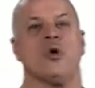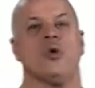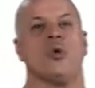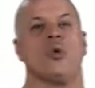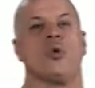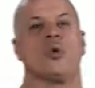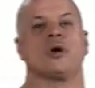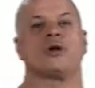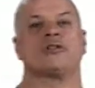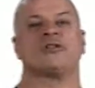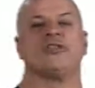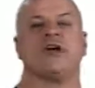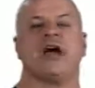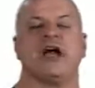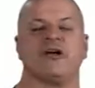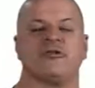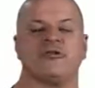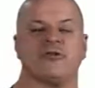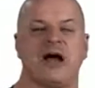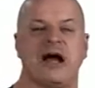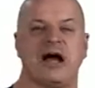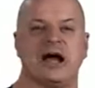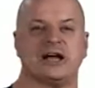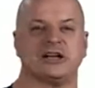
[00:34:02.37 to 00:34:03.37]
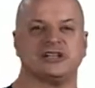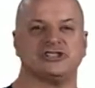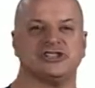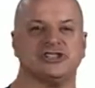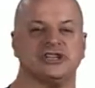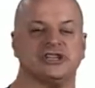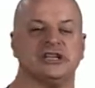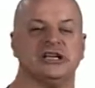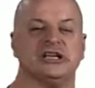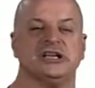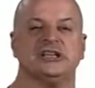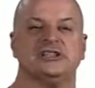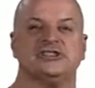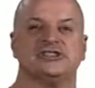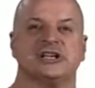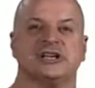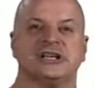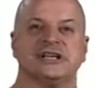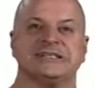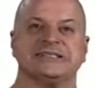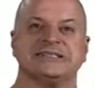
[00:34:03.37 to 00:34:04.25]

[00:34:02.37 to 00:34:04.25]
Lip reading: thyroxine is going to